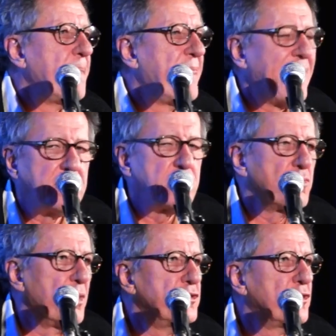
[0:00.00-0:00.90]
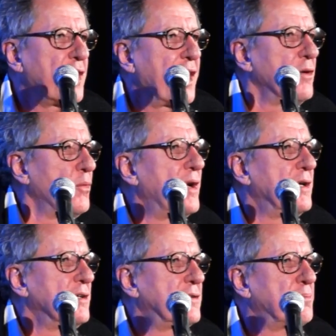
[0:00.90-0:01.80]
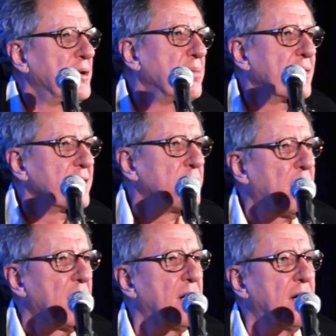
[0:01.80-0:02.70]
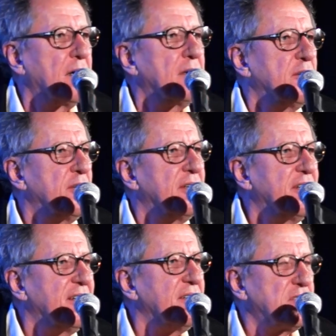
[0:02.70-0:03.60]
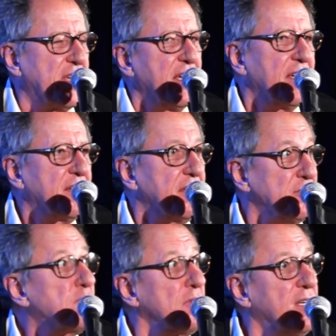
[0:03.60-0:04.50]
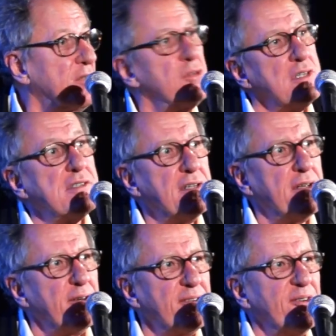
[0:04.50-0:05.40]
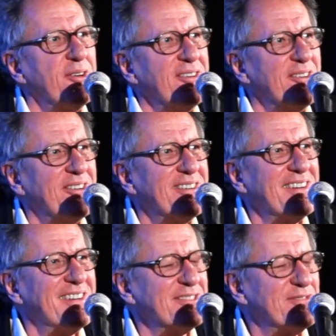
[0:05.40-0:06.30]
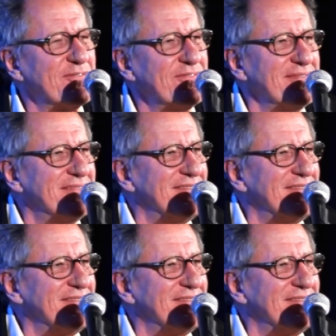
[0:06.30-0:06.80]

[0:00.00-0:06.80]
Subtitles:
That's when you cut away to people at the bar saying, he's really good, isn't he? You know.